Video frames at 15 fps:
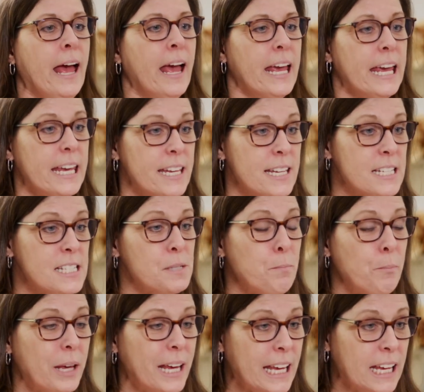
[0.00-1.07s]
His
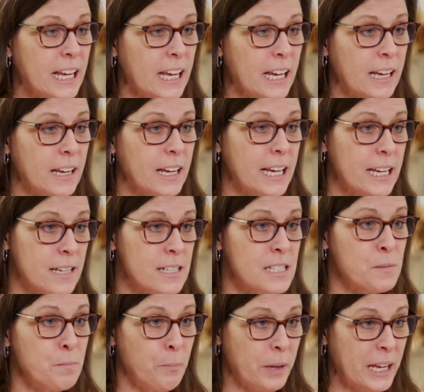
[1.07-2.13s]
pig
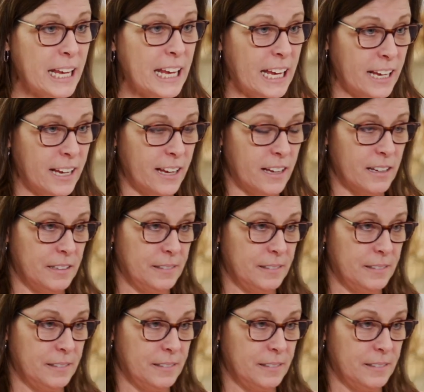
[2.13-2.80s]
is big.